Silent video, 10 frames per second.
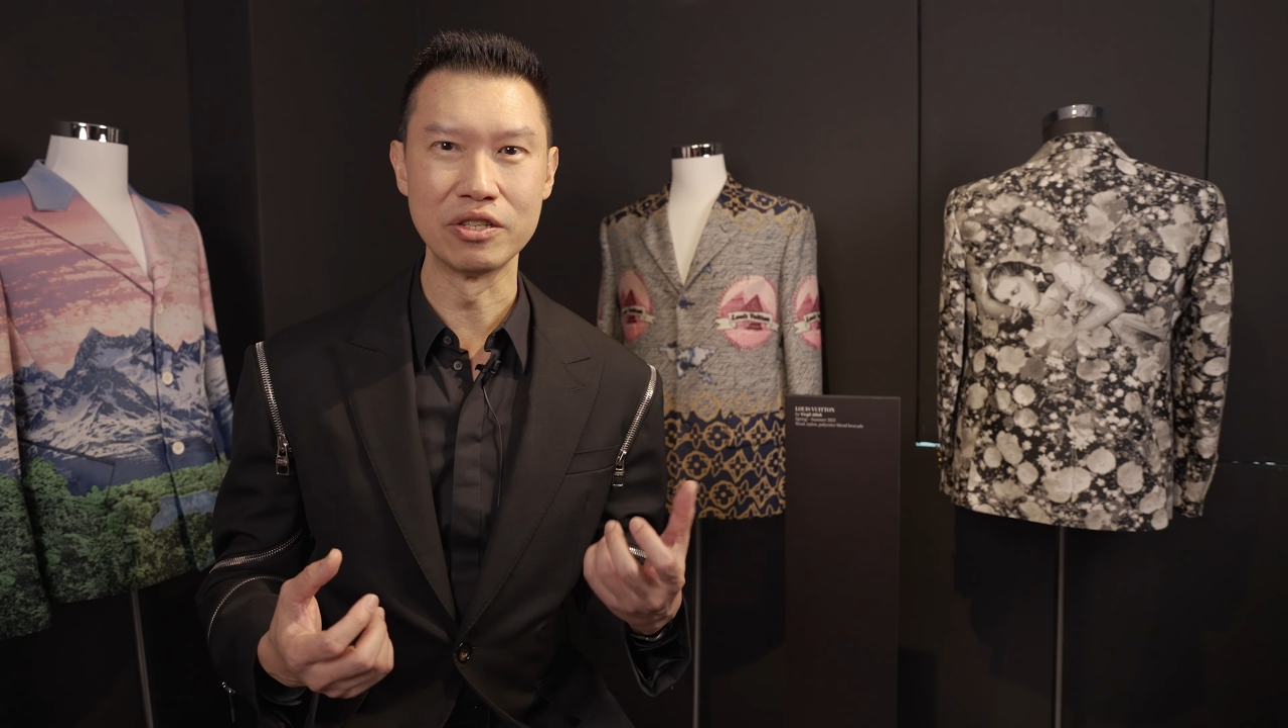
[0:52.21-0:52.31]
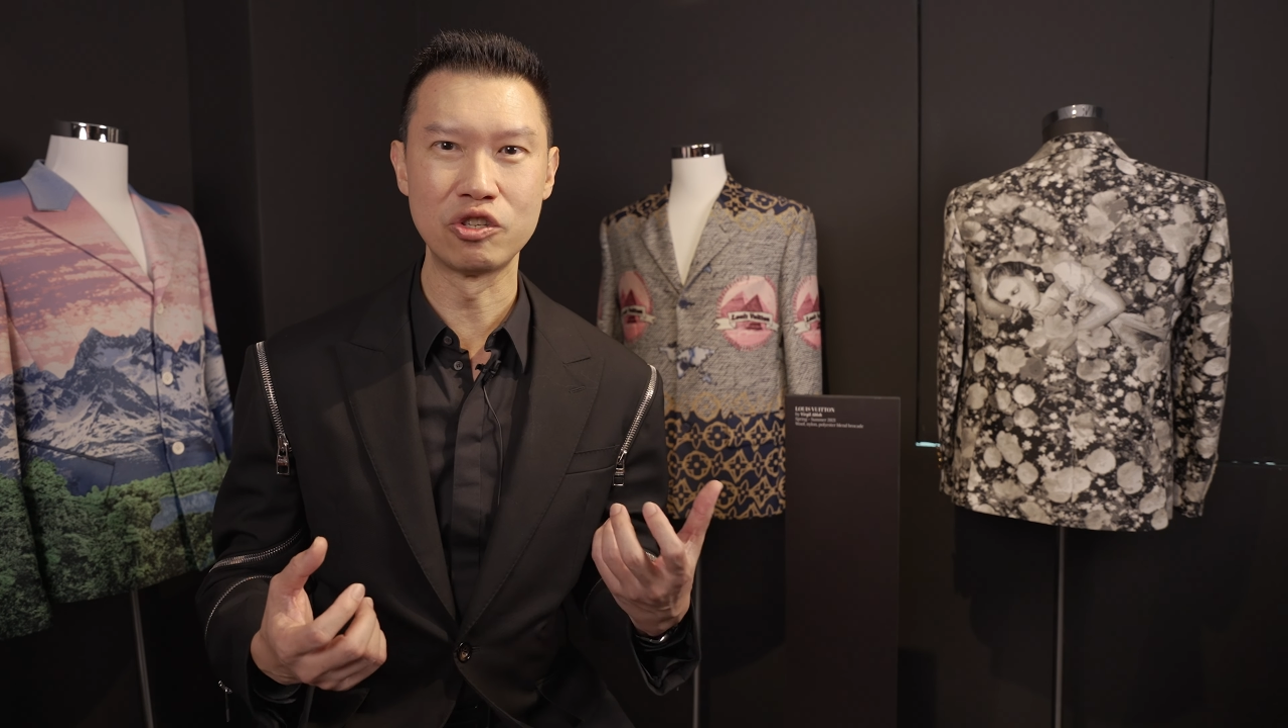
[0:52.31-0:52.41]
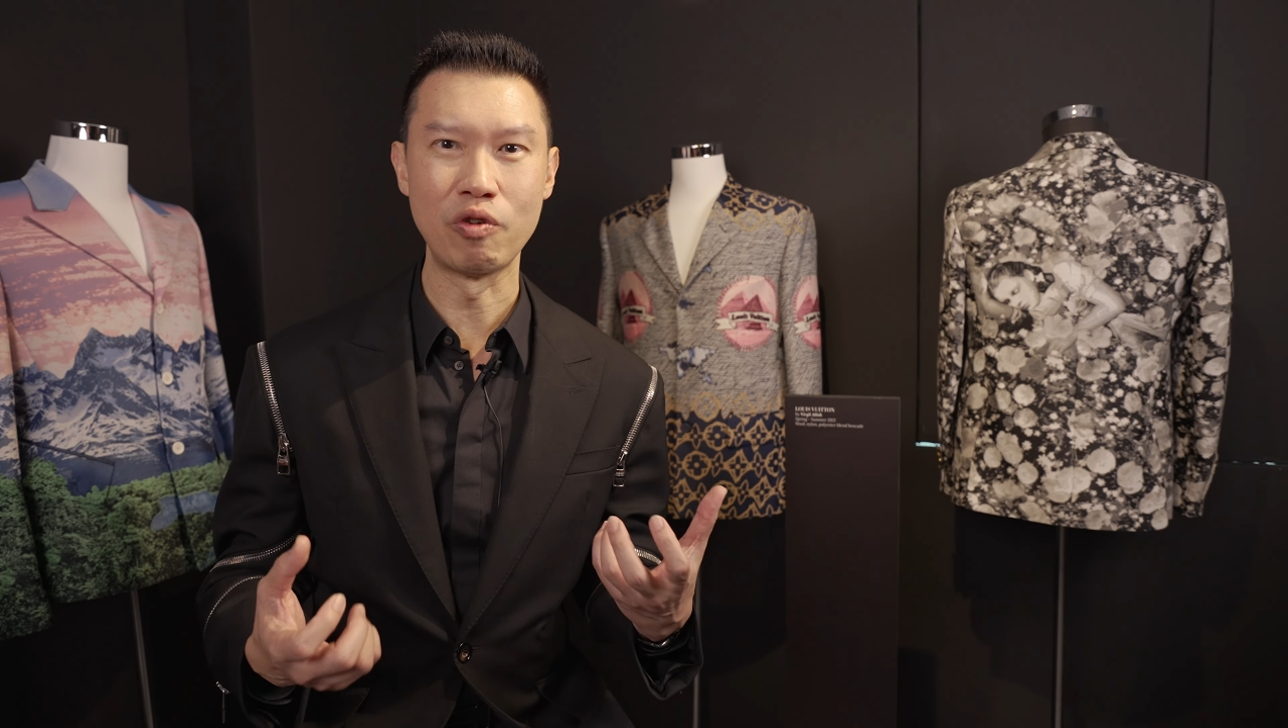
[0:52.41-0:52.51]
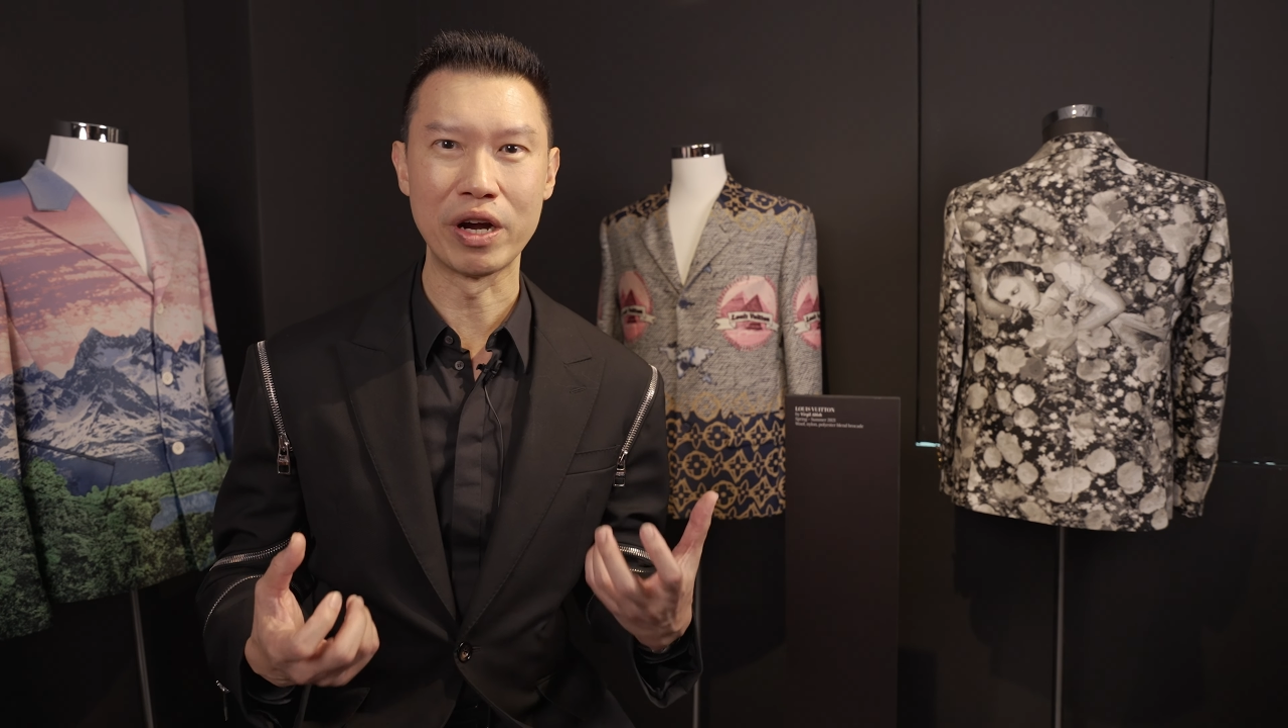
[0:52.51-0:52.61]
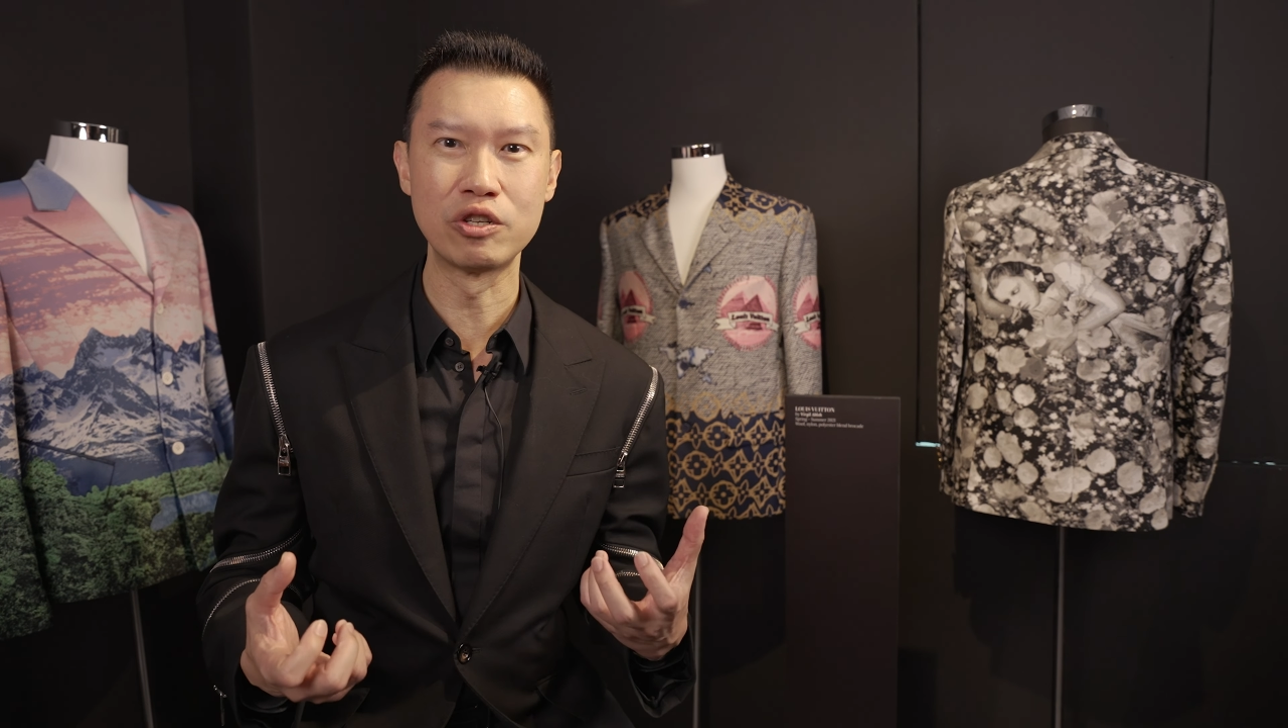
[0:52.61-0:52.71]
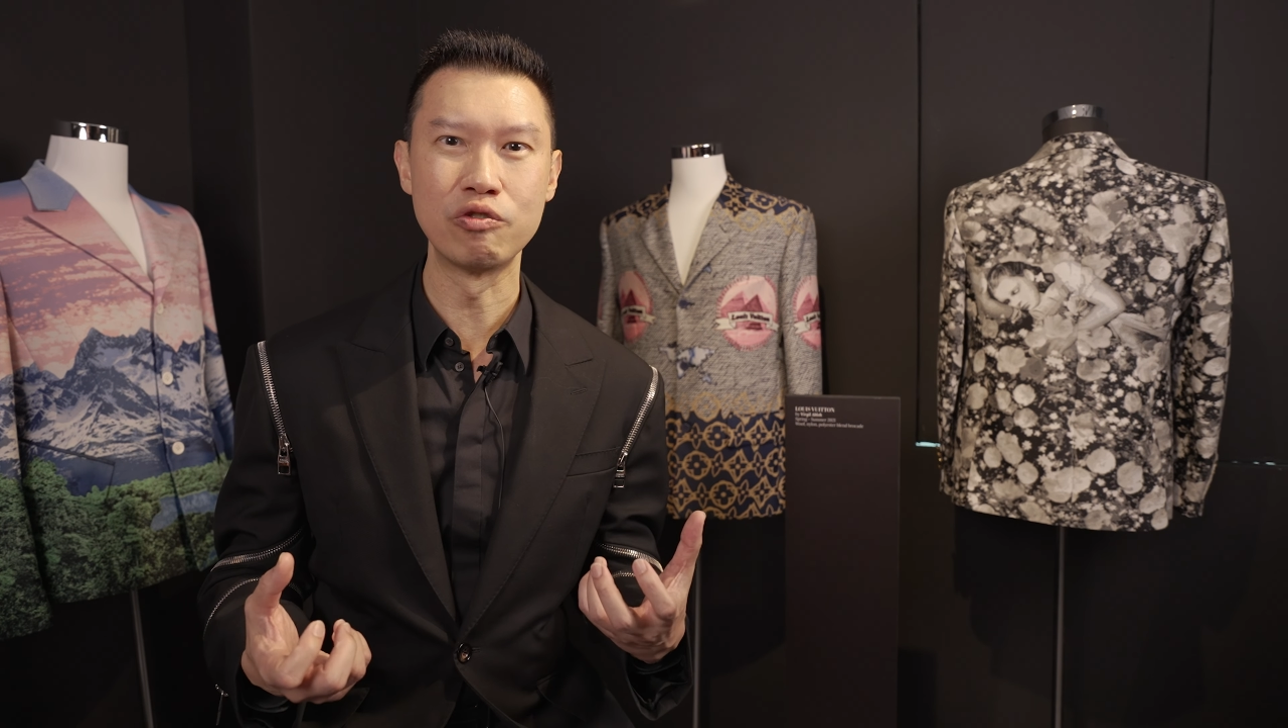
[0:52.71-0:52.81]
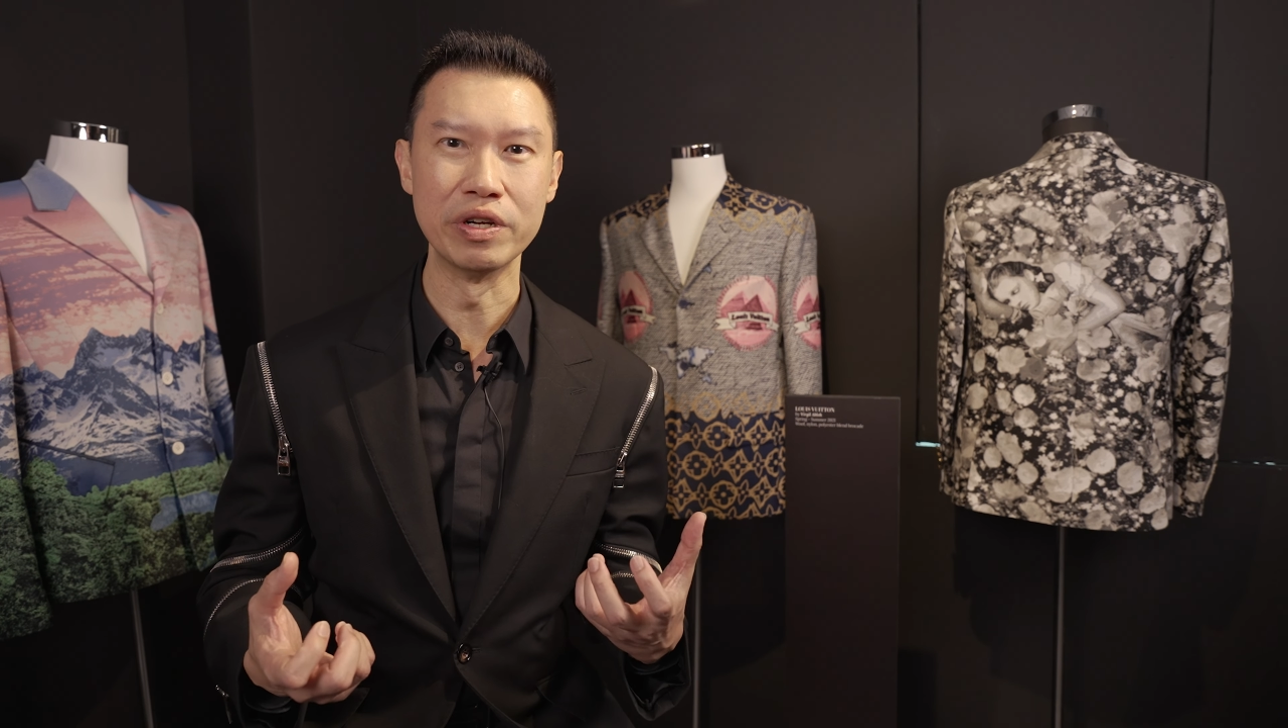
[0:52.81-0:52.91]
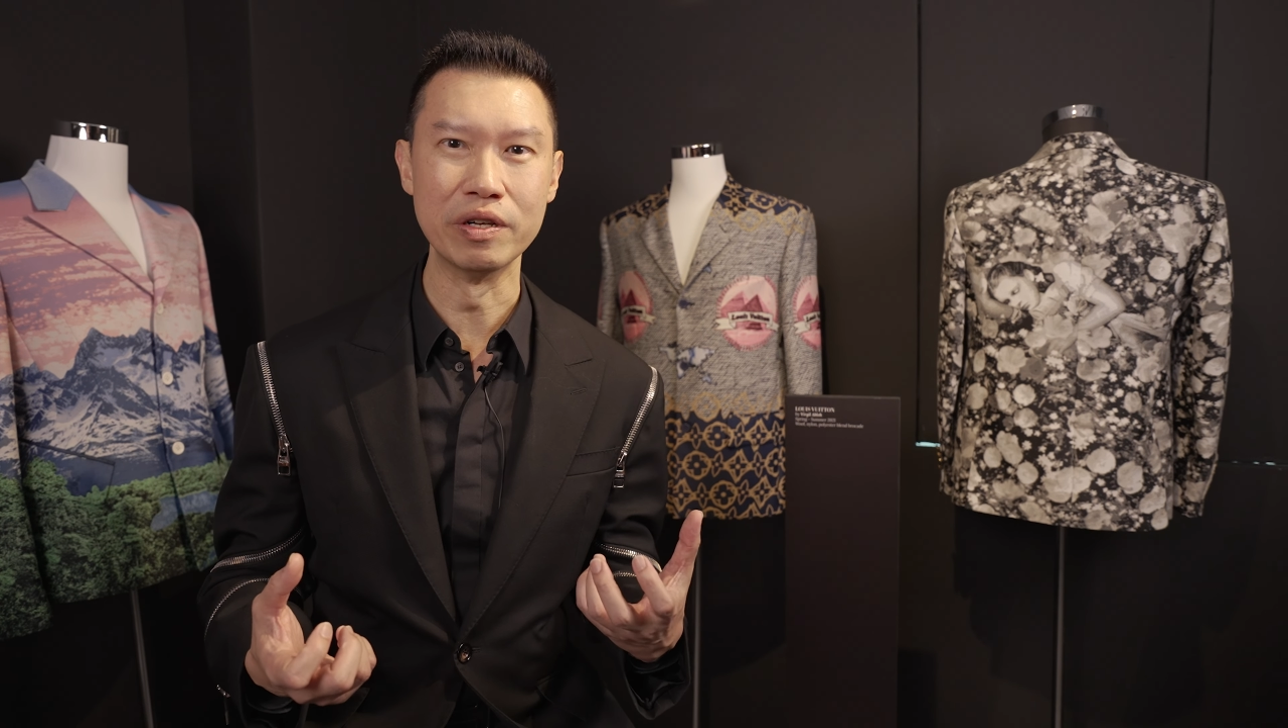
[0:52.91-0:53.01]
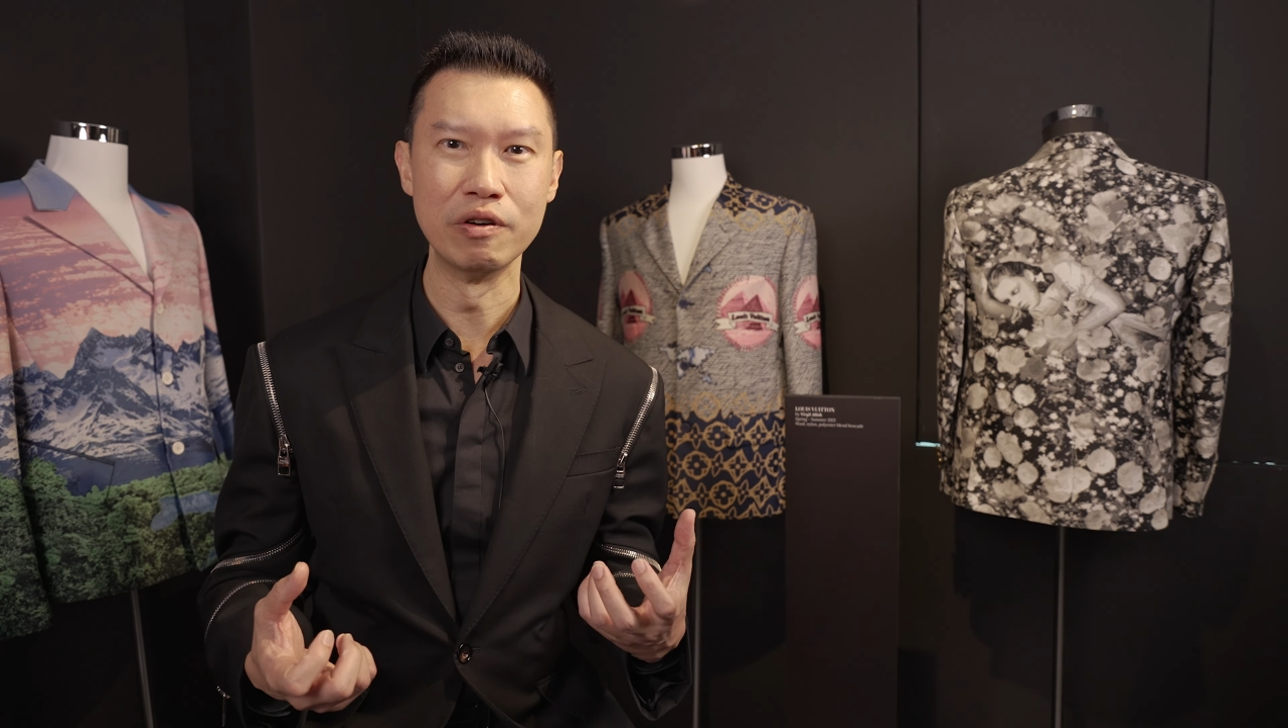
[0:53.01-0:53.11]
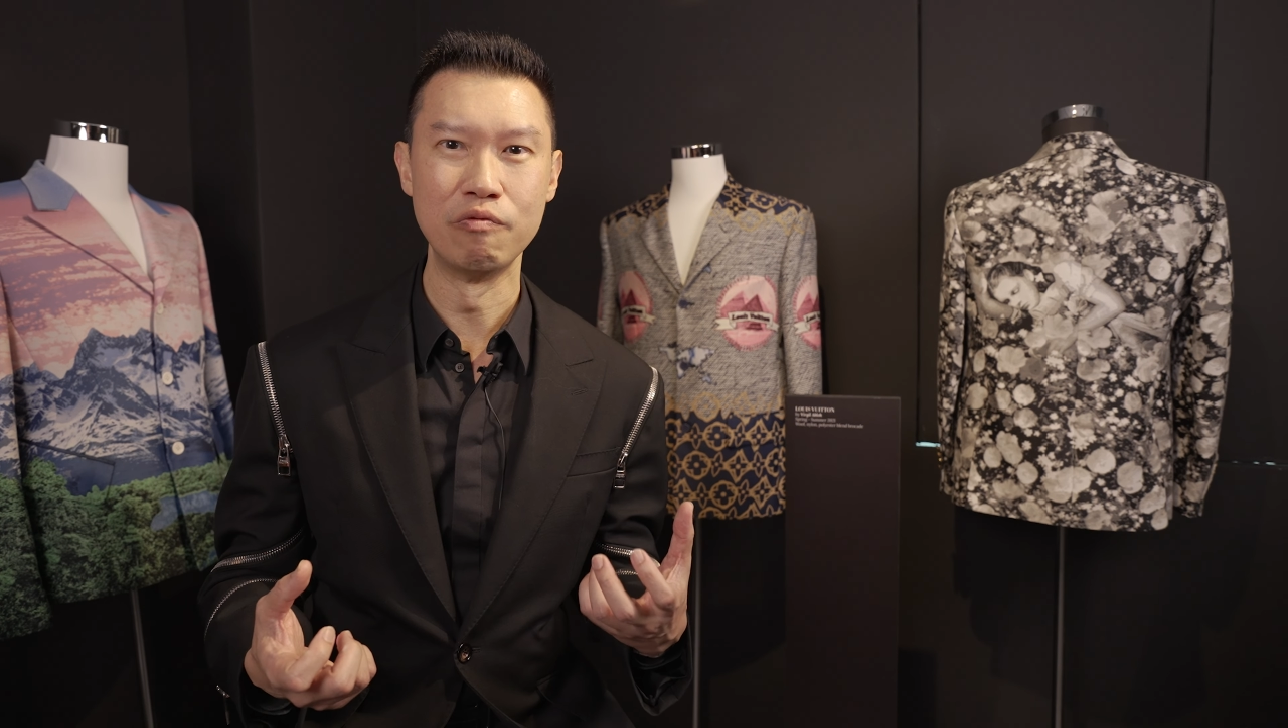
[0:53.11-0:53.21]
structural